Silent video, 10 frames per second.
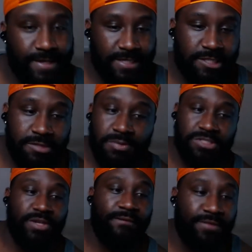
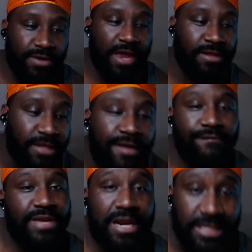especially if you got
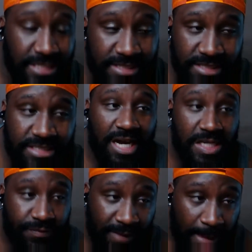a decent
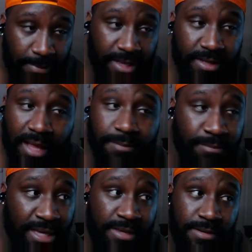sized family like
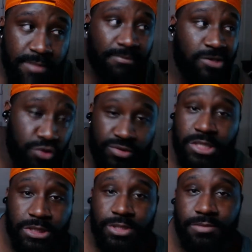me, my 2
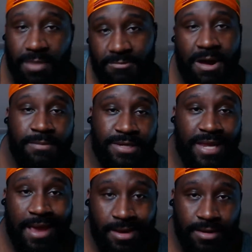sisters, my mom and
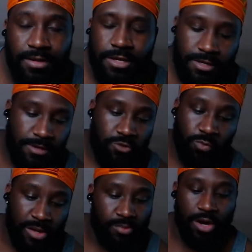dad,
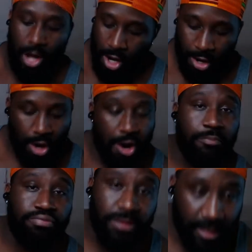we would all
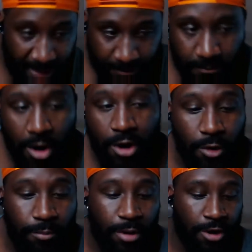play Mario
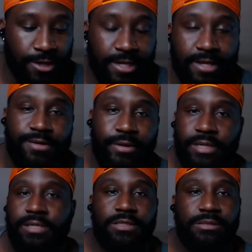Party.
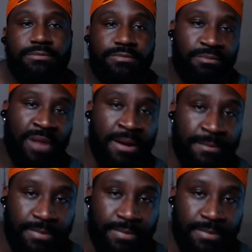I